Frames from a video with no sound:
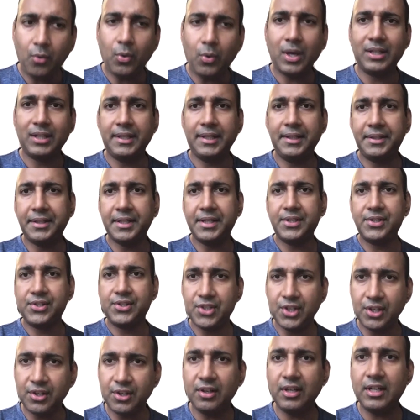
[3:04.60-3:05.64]
I think there is
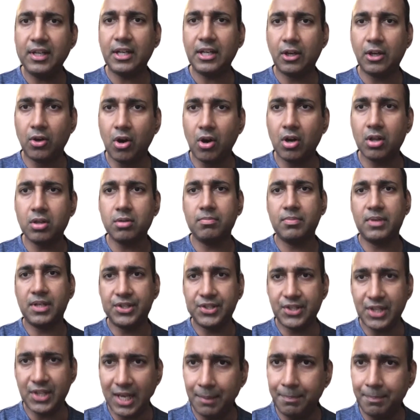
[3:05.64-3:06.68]
generally an algorithm that's
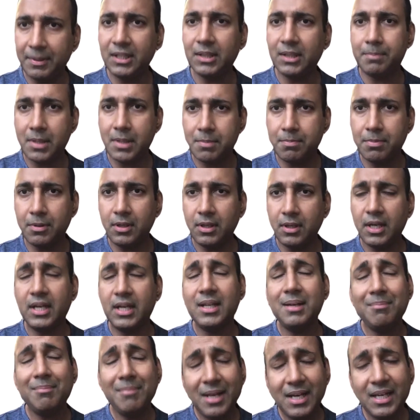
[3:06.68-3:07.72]
helping the people. And
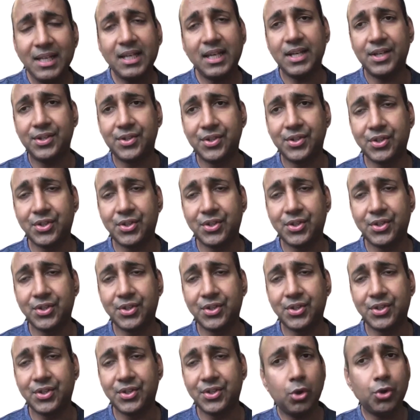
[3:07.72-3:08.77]
in many cases,
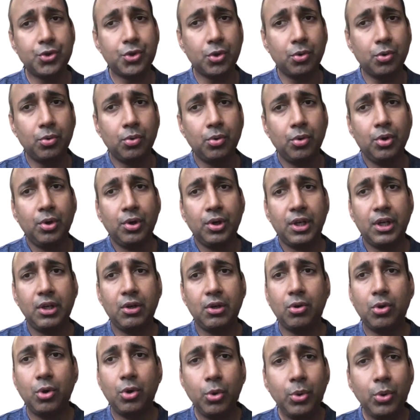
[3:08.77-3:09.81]
it's also, you
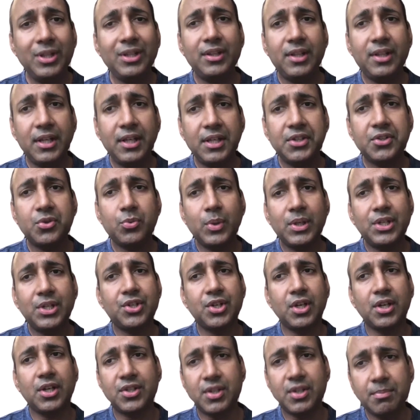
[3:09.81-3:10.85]
know, doing things which
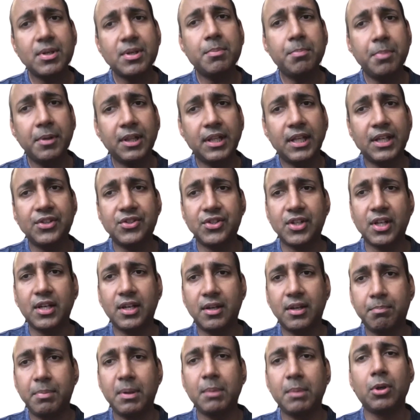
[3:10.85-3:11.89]
are some simple things that
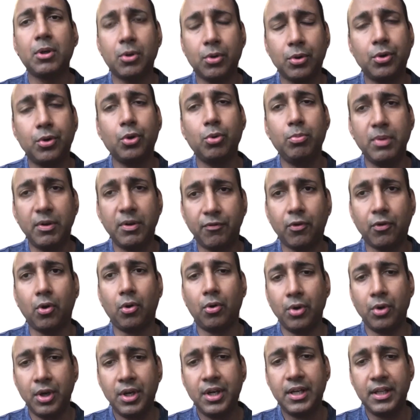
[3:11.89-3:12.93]
people could do before.
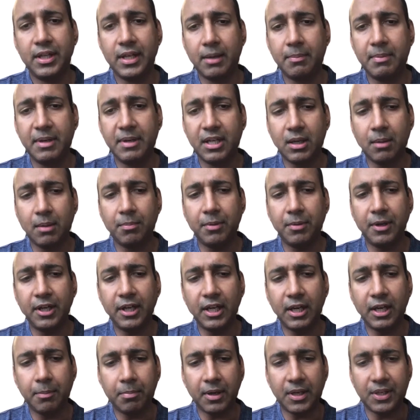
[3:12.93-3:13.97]
They are being completely
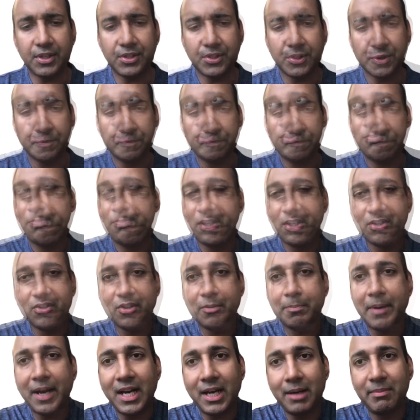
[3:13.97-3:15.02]
replaced. Because of the
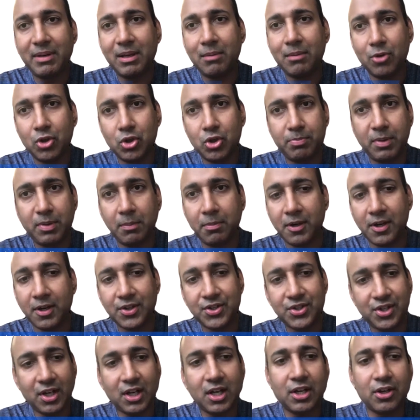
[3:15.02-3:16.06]
pandemic, most people are
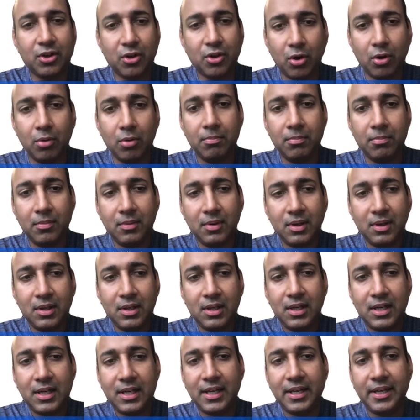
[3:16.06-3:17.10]
stuck at home,
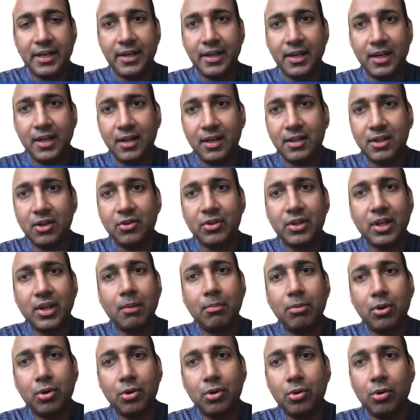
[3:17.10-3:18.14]
and you know, they're
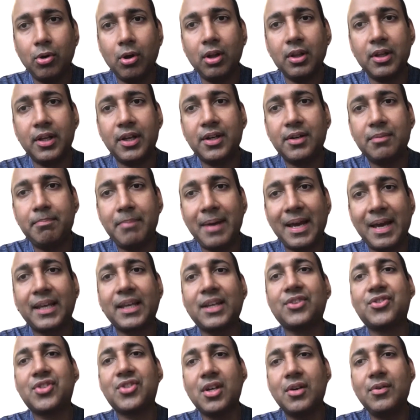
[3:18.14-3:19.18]
able to do all their banking
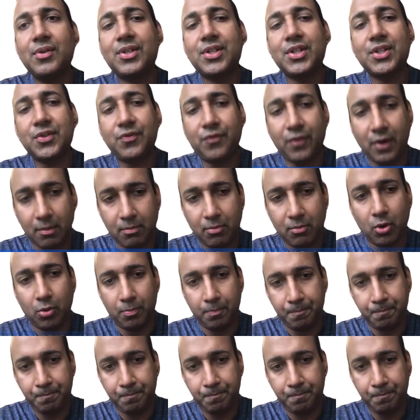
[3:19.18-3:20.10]
services from home,